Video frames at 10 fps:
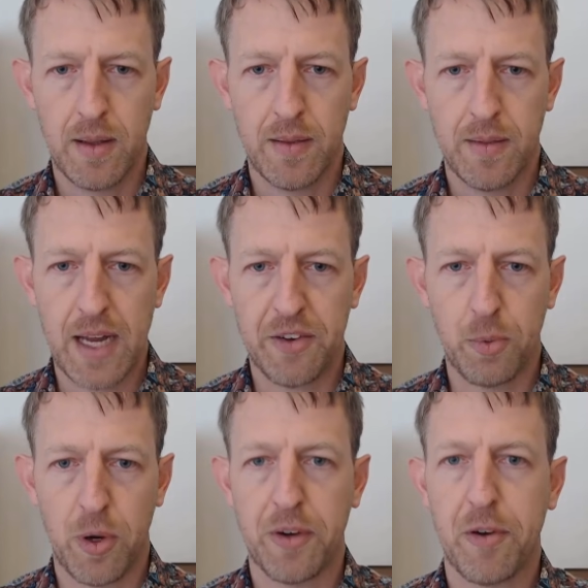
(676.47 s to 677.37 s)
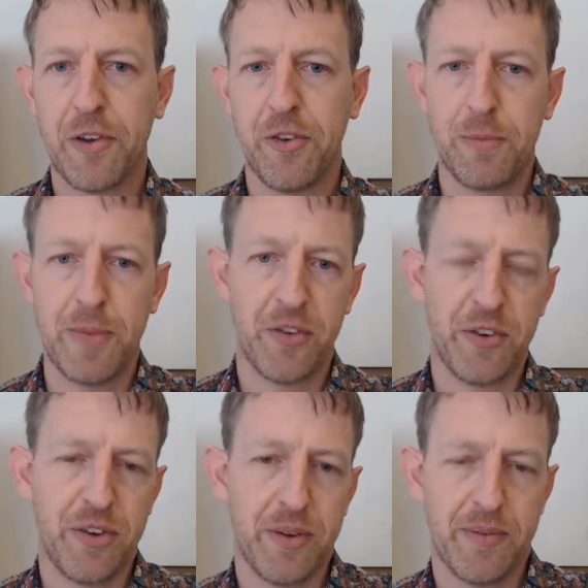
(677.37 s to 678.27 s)
that's what Chris has
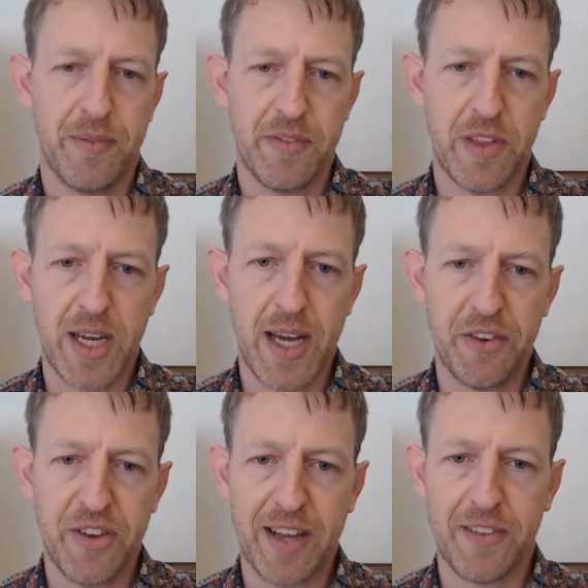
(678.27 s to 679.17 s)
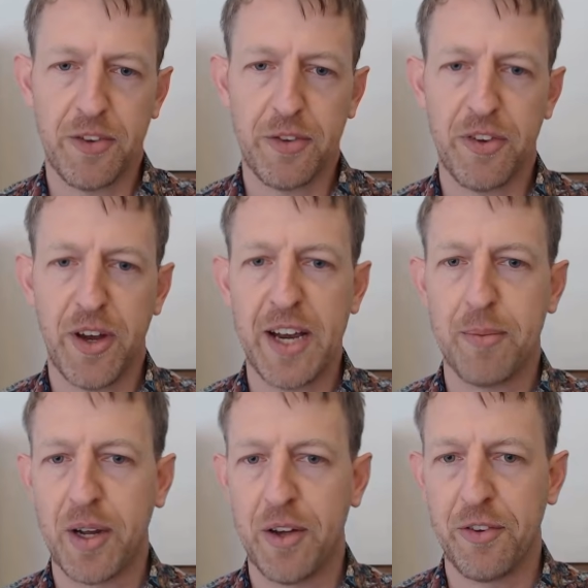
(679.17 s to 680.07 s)
missed. You can't take this knight
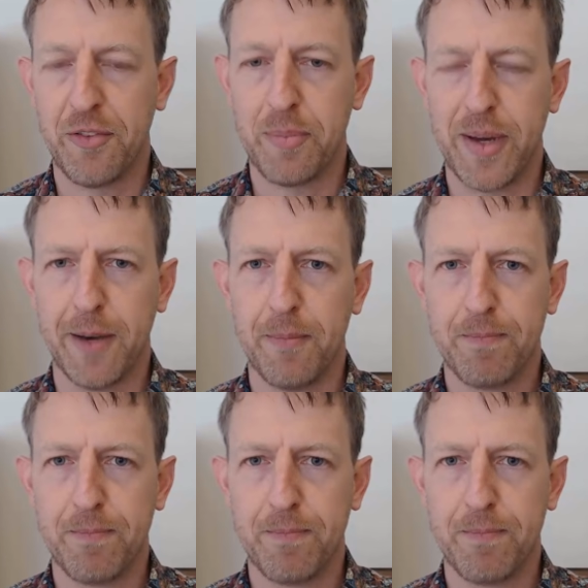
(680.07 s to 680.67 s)
because of the pin.